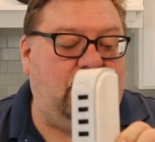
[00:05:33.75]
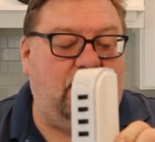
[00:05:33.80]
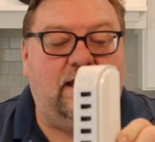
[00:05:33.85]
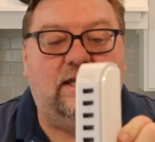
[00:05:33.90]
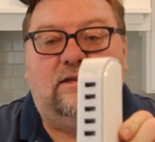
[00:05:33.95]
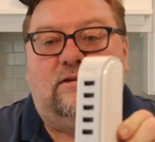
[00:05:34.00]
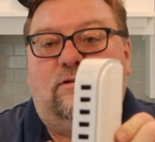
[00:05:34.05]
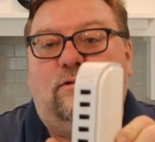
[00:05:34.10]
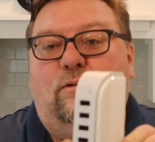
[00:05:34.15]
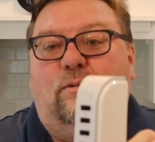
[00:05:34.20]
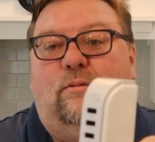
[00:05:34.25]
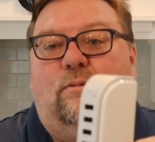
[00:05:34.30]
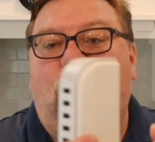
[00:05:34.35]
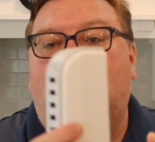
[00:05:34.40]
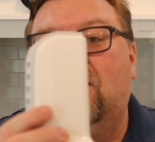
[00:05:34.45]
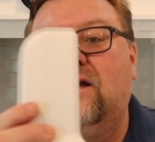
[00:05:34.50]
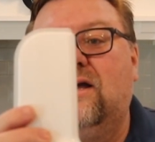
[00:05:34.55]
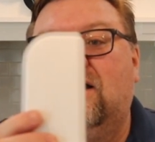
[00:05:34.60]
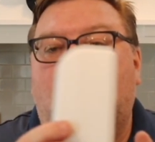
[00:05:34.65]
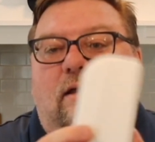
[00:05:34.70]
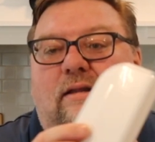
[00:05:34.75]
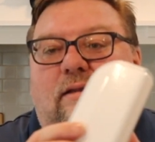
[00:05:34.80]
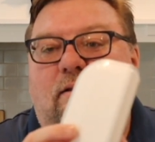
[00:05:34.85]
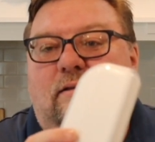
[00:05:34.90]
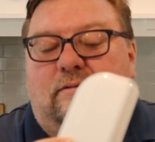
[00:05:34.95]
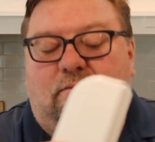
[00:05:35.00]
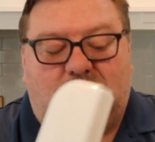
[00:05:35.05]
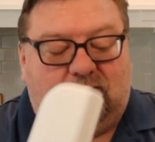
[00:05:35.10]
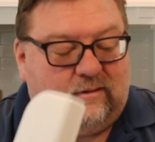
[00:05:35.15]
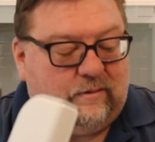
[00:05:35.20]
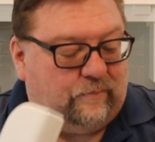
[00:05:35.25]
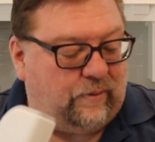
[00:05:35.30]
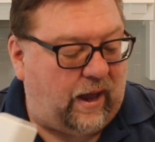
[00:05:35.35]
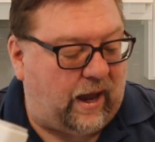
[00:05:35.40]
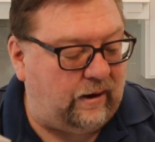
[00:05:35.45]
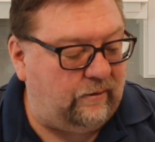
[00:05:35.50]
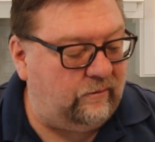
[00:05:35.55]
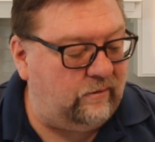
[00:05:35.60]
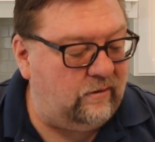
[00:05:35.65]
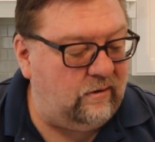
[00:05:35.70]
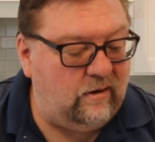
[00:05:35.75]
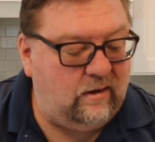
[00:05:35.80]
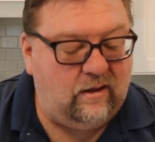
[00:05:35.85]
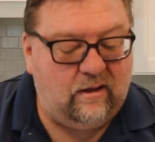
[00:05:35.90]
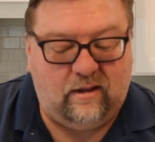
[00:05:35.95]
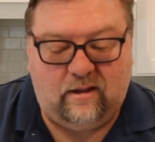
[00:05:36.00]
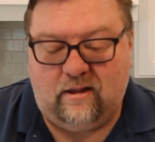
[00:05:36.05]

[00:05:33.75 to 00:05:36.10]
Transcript: into the power,